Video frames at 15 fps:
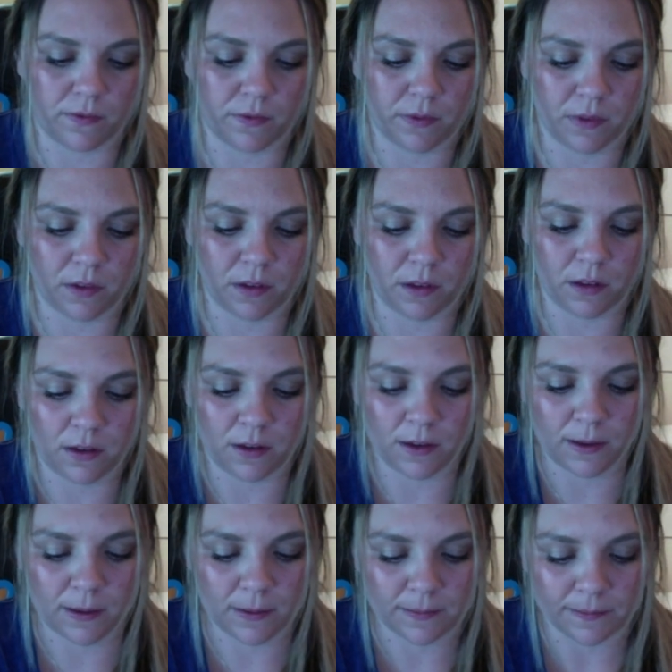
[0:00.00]

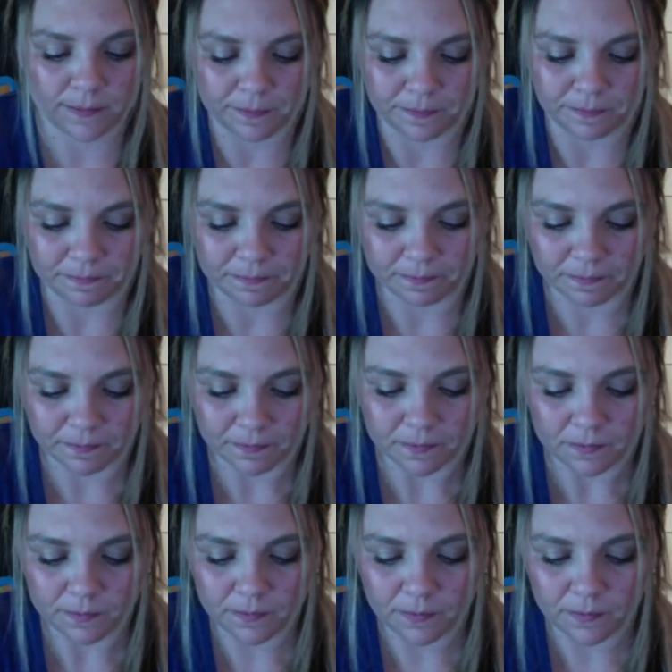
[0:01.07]
(no one is talking)